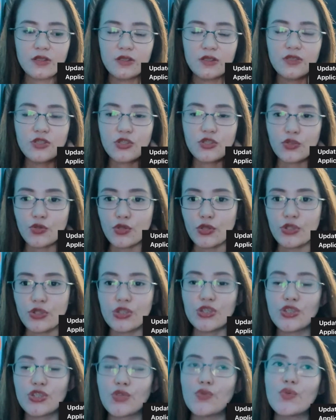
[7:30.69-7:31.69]
So yun.
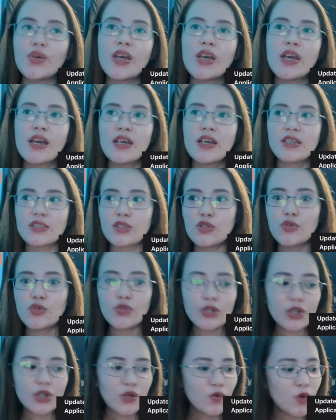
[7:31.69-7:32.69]
So siguro
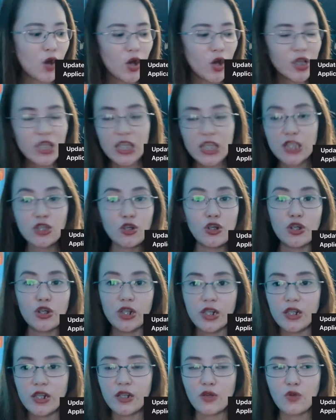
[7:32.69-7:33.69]
na ko all in
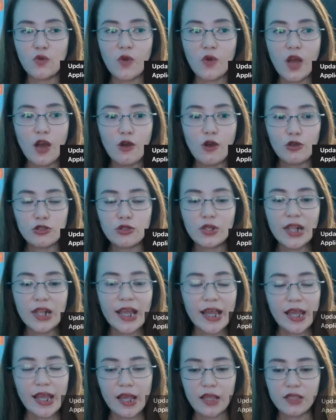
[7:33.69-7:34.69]
all nakuha ko to
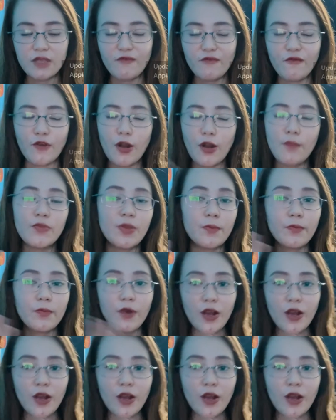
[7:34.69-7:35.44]
lahat from the